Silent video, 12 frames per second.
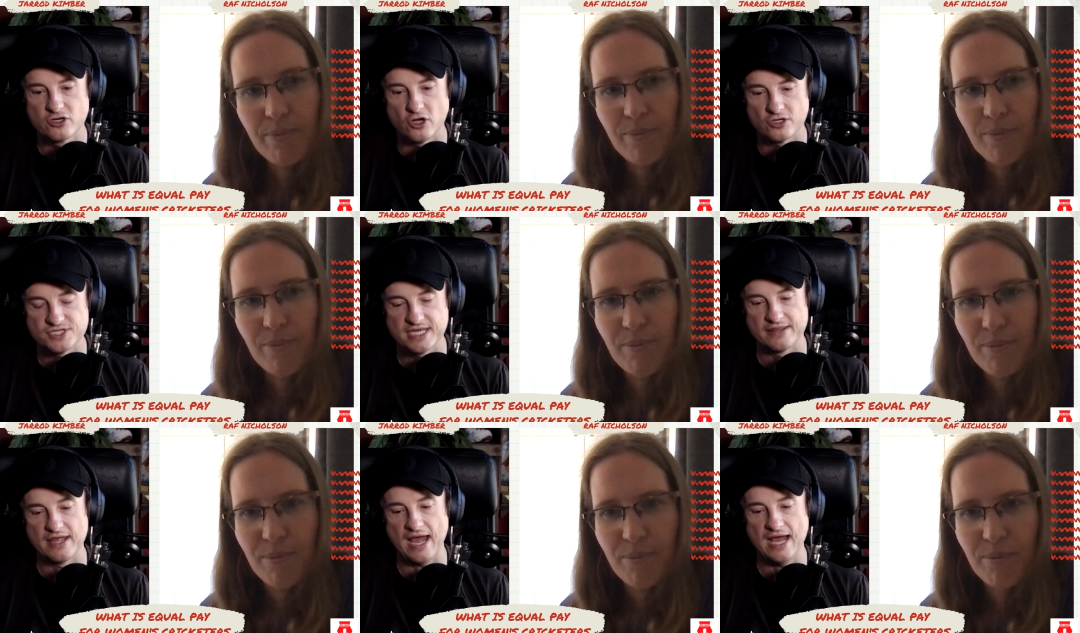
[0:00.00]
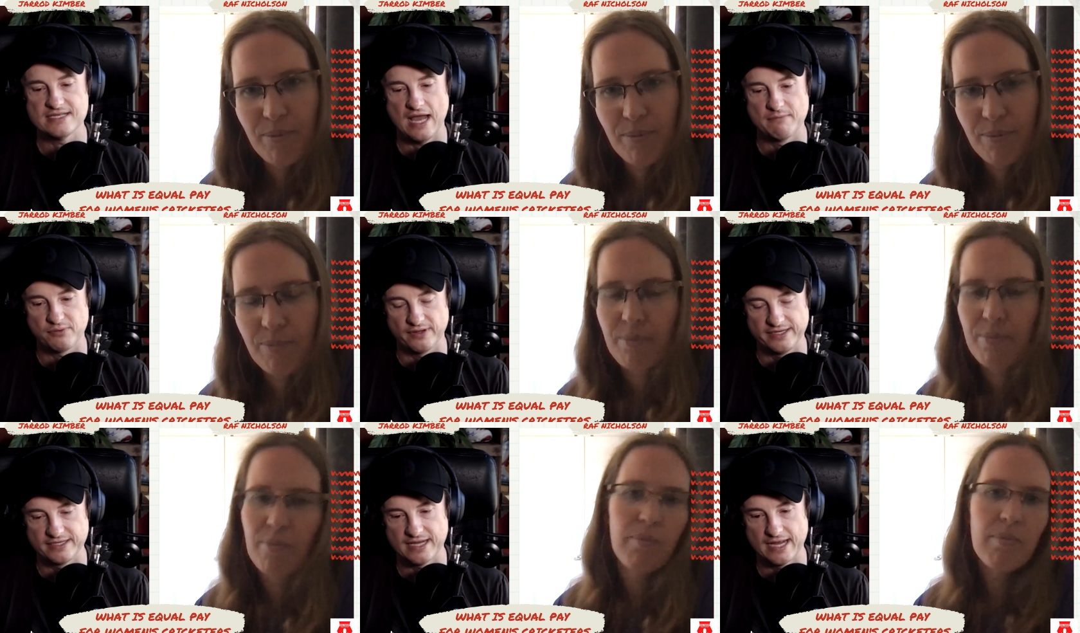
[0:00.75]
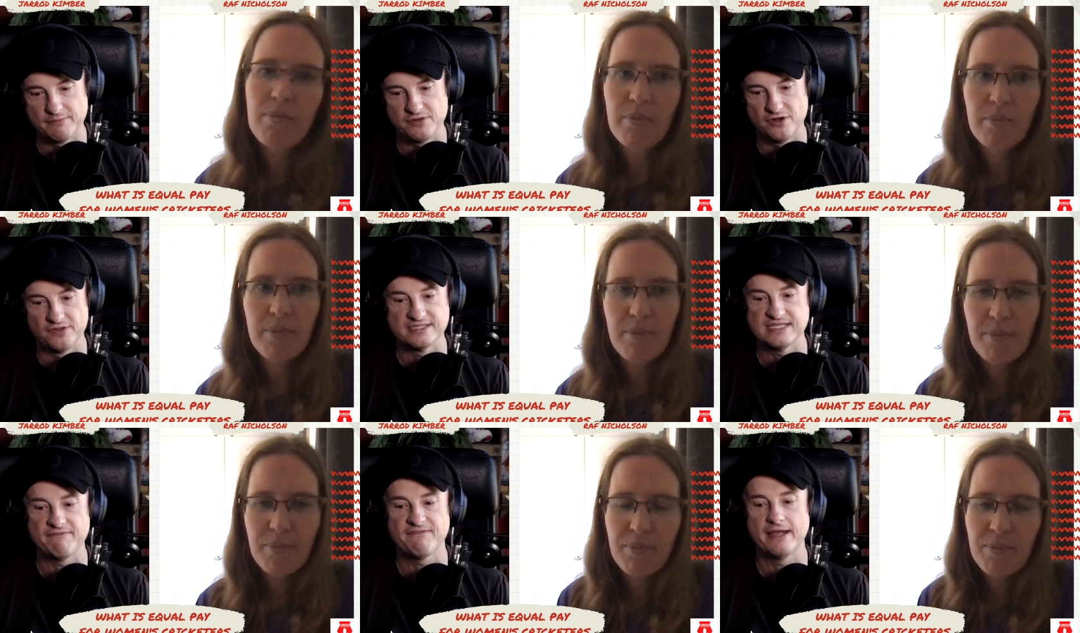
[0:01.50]
Speaker 1: got together at, and played a game. You know,
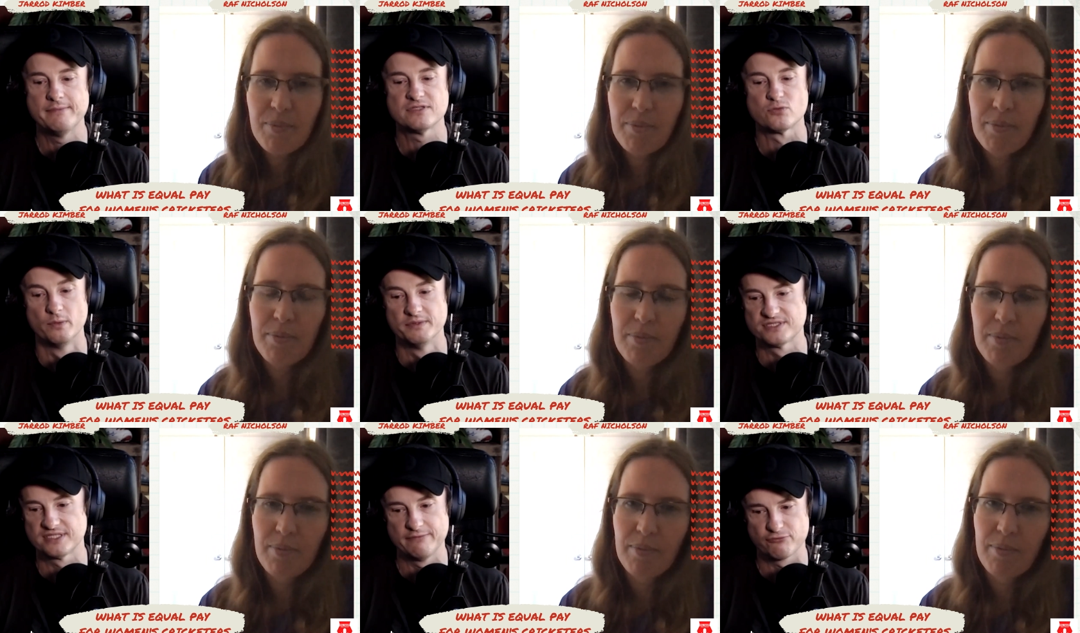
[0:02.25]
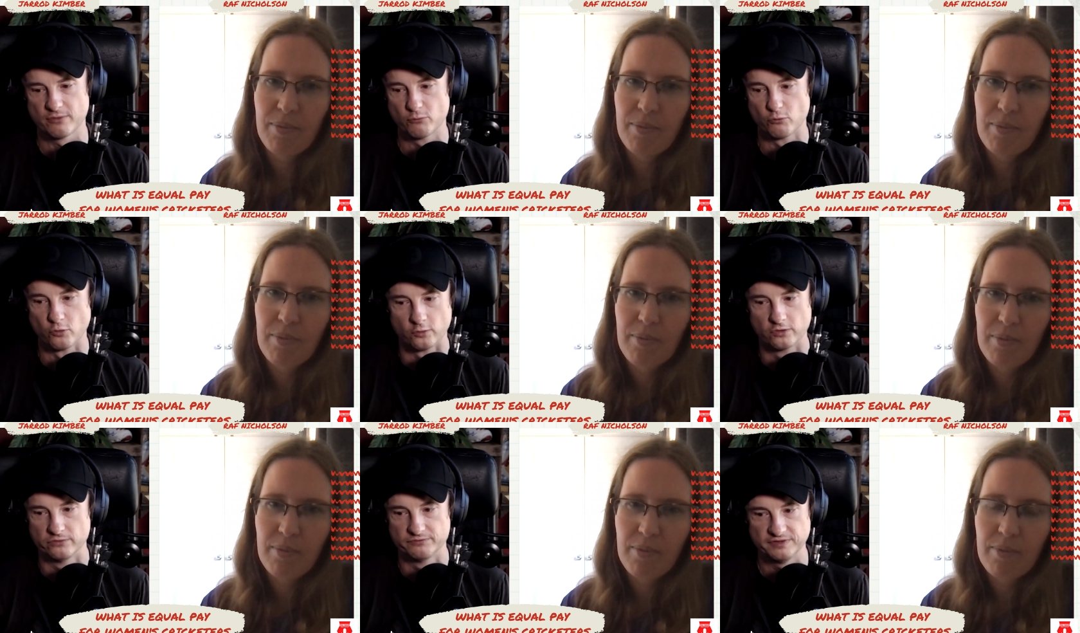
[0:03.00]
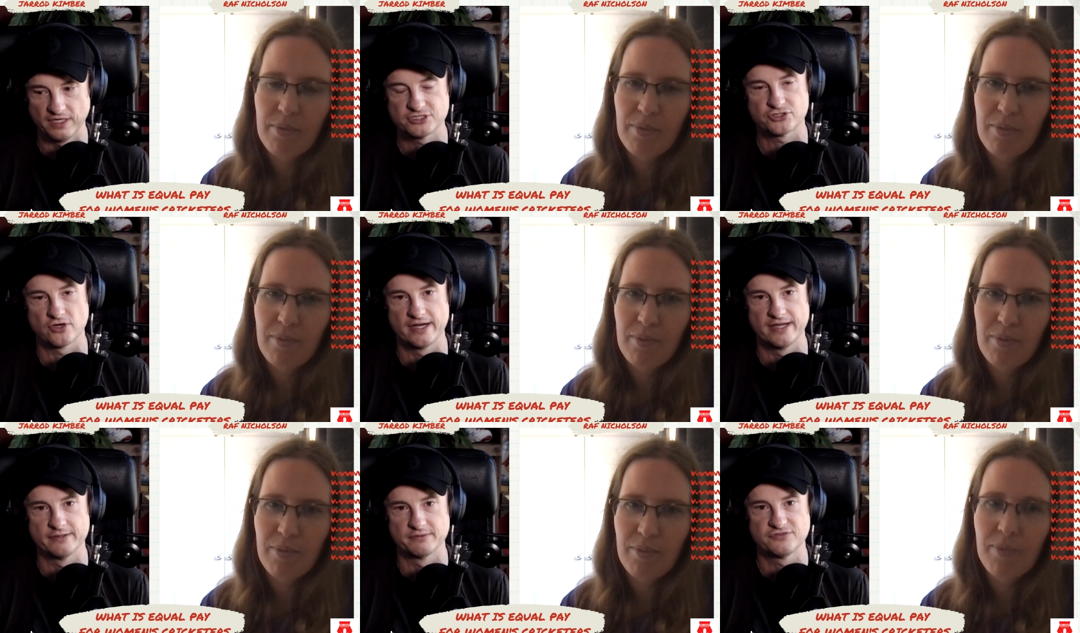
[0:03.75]
there's that famous women's team from rural
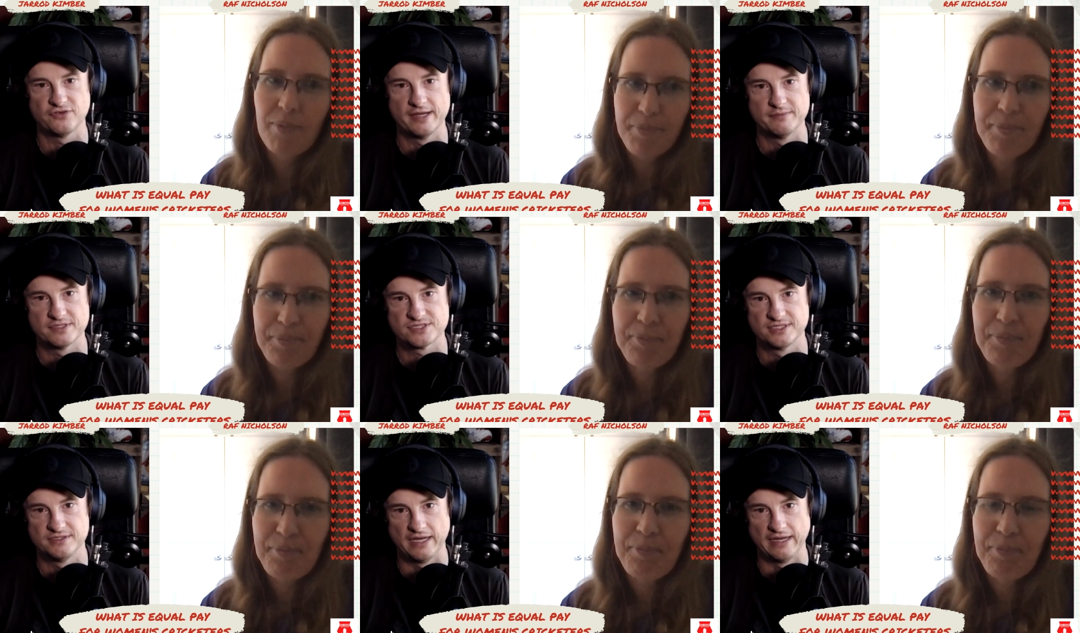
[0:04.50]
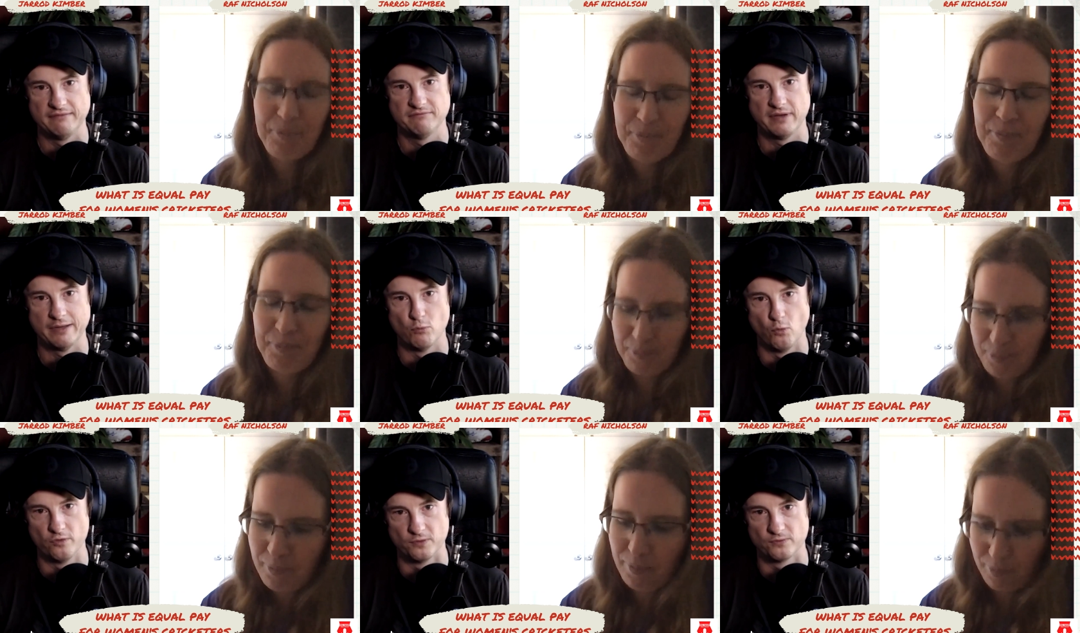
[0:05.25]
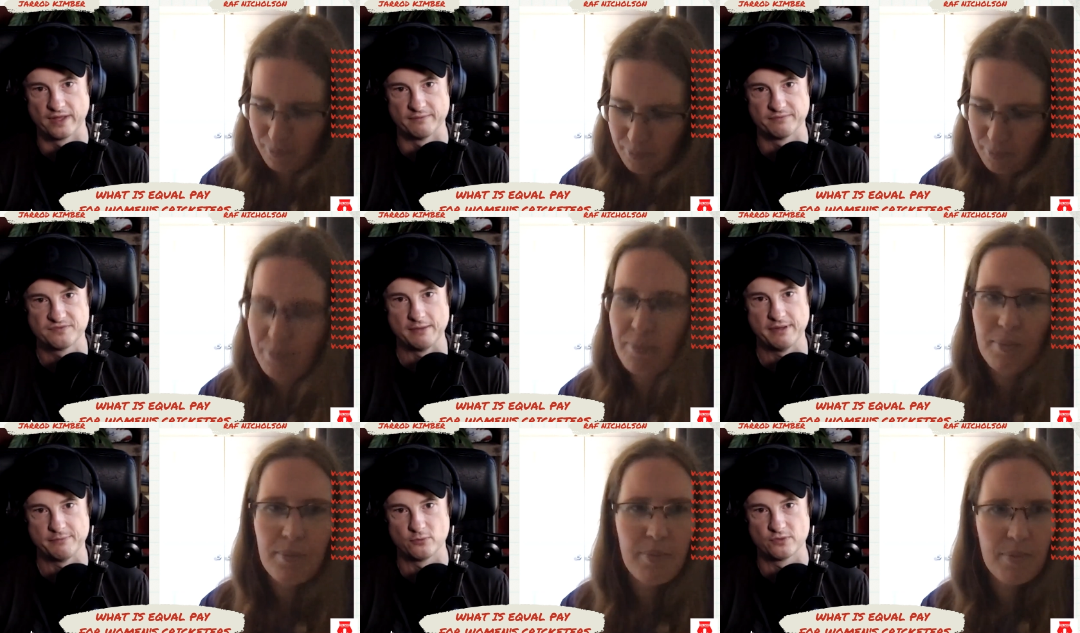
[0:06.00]
Australia that was famous in in, in Warrnambool that t-
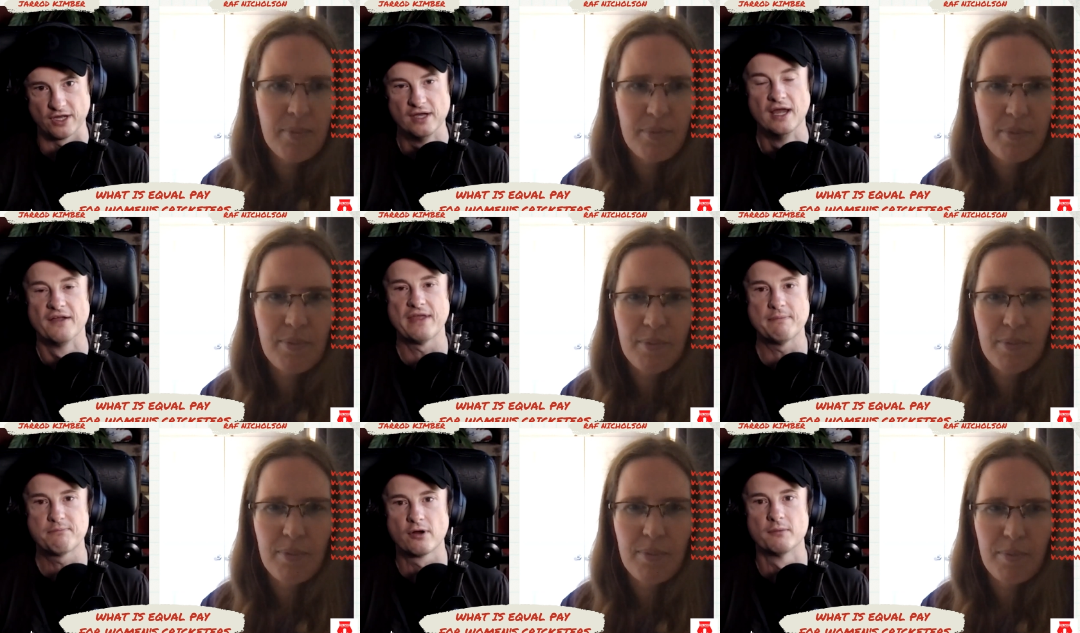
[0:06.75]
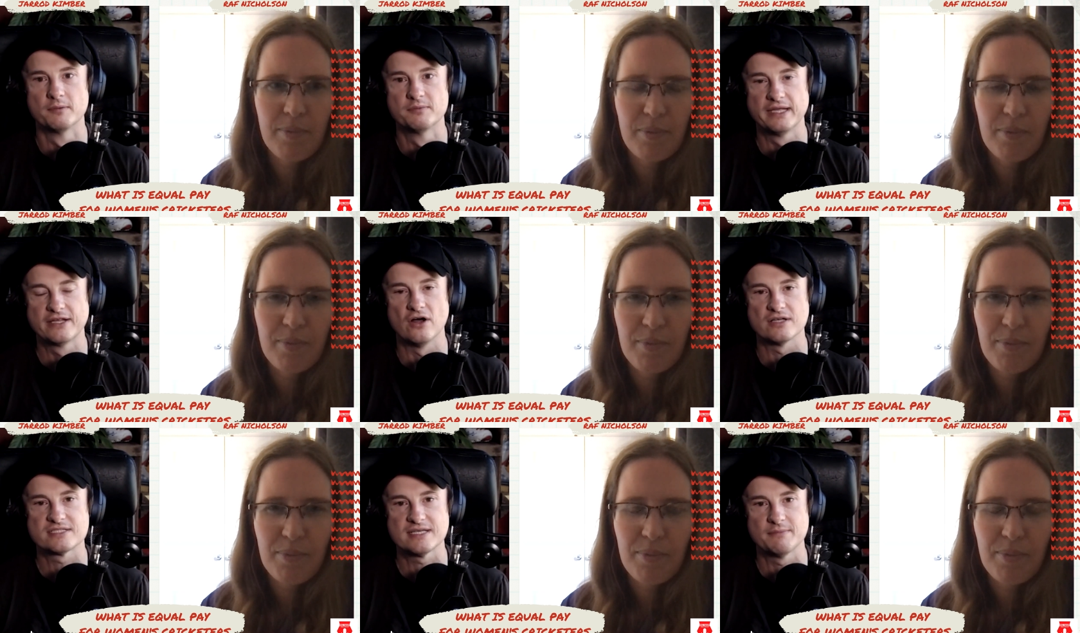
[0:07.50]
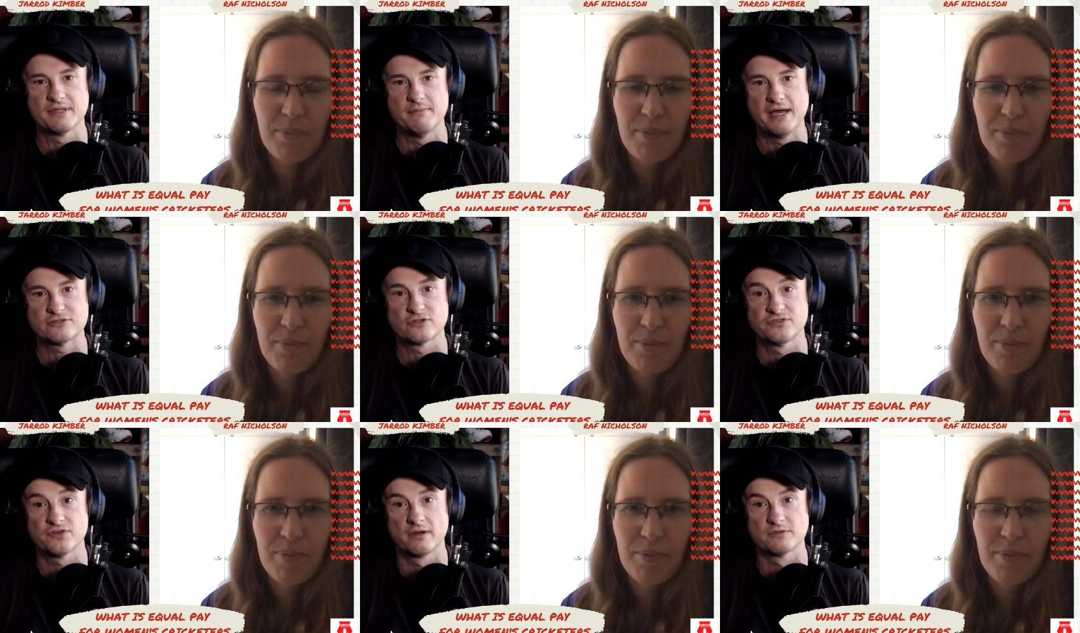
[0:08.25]
people would go. They probably got some of the match
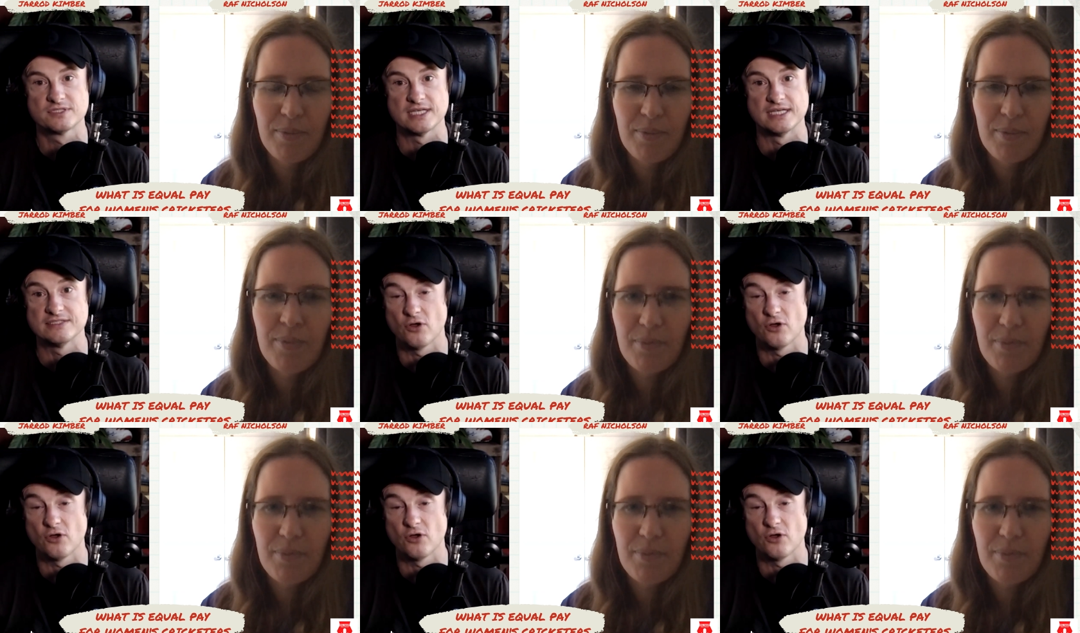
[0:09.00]
re- receipts,